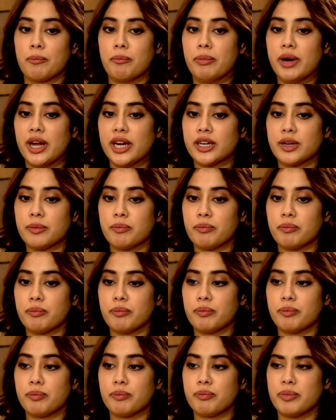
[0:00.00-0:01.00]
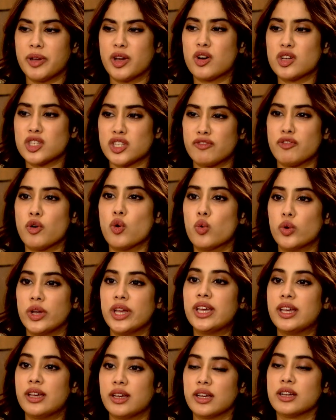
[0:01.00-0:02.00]
but because of who
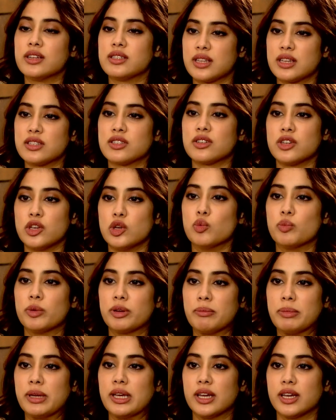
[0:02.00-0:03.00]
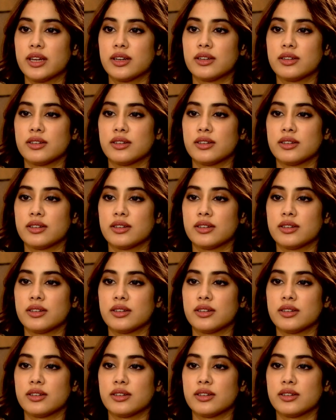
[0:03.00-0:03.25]
he is as a human being.